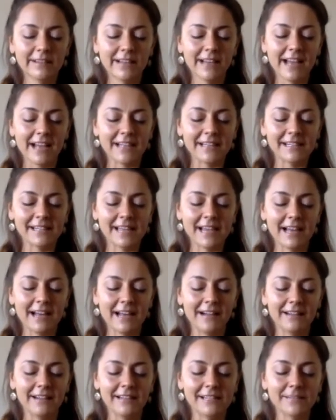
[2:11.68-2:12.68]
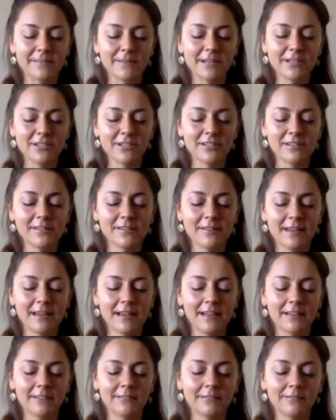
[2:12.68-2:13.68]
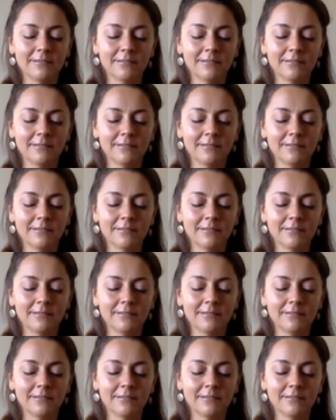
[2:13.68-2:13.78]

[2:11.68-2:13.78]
Exhale as much as you can.